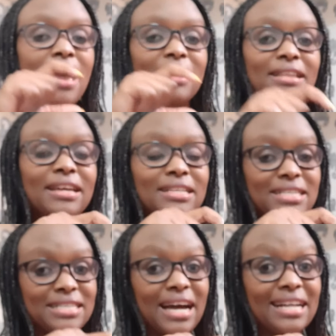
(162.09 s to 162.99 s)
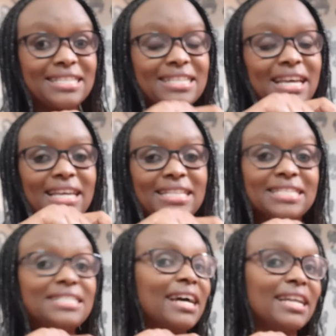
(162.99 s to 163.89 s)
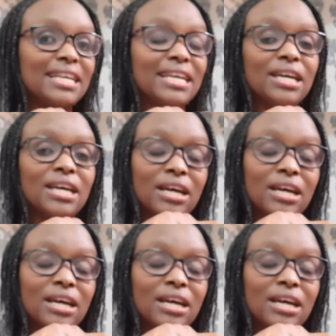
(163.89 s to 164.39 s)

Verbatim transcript: and then it starts its journey